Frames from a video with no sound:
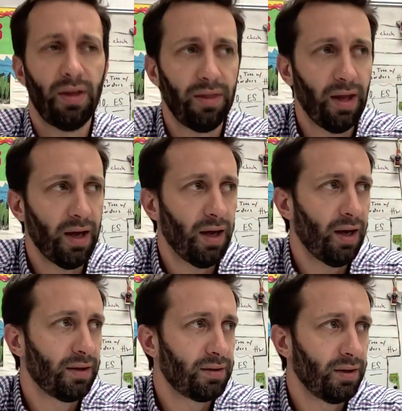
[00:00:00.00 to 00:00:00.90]

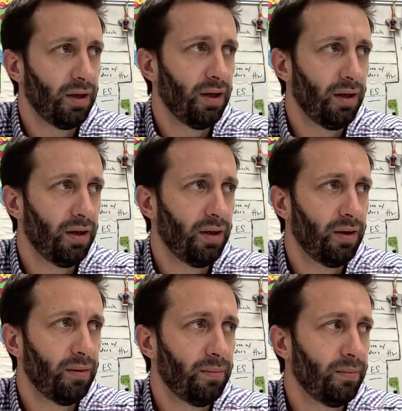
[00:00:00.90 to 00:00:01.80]
that
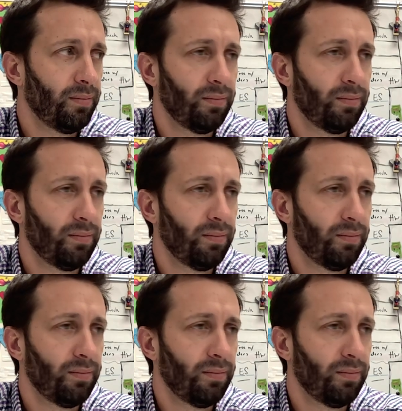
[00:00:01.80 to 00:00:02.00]
who